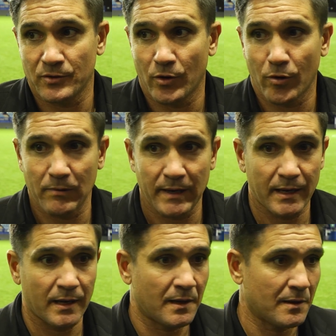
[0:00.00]
not
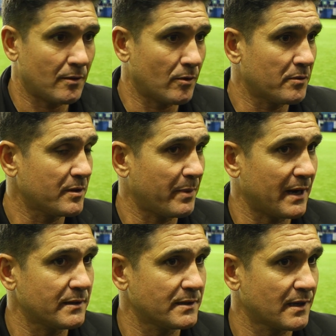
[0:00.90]
only the
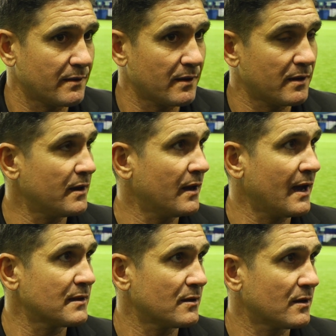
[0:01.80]
penalties. I think he
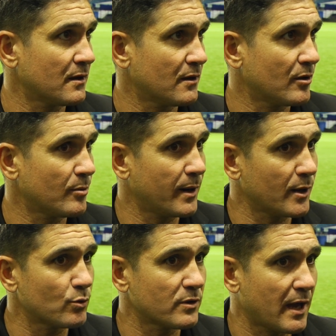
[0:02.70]
had a
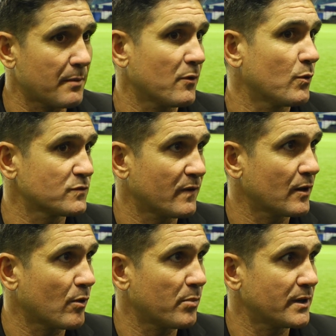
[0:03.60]
very good game. It was very
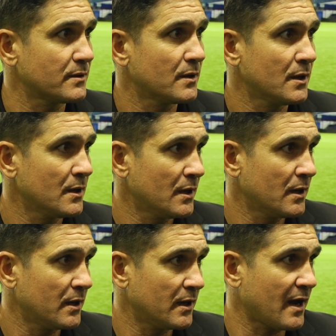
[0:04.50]
complete.
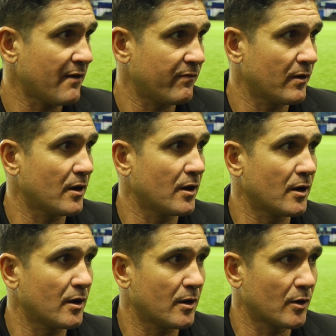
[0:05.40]
He have
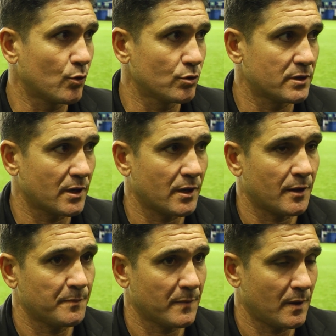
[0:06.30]
a good
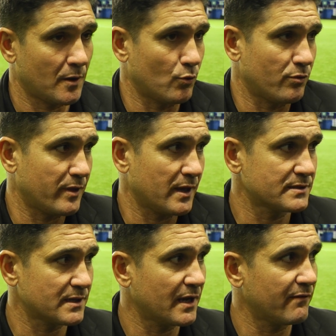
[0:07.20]

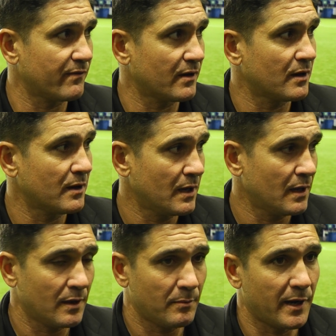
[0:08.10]
things. He give
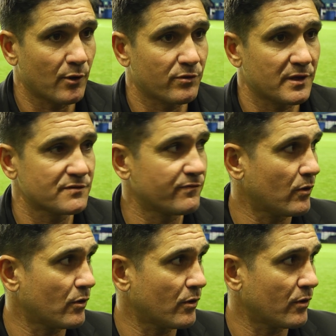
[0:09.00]
very good things
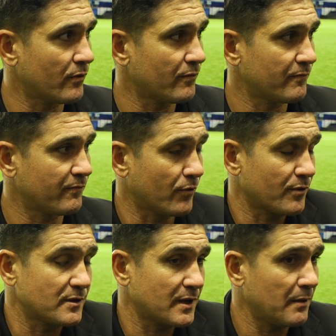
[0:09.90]
for
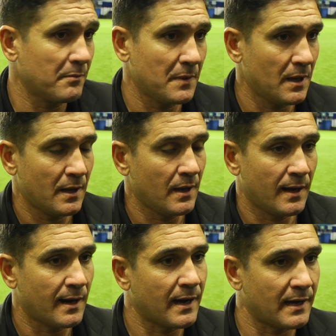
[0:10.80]
the team,
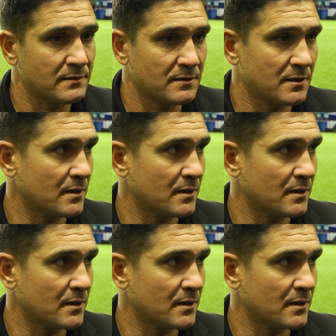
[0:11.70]
and